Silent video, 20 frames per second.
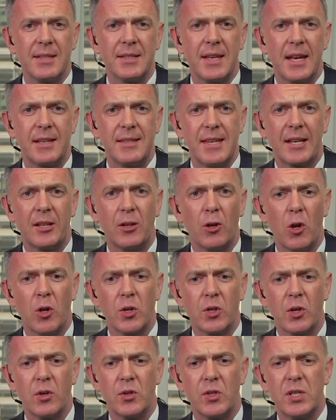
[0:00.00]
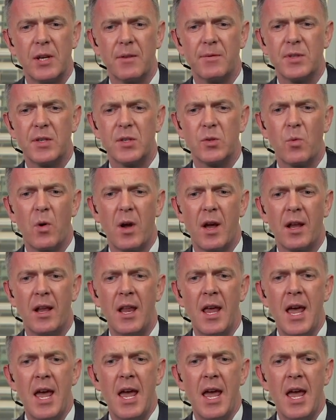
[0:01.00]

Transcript: technological shifts as well,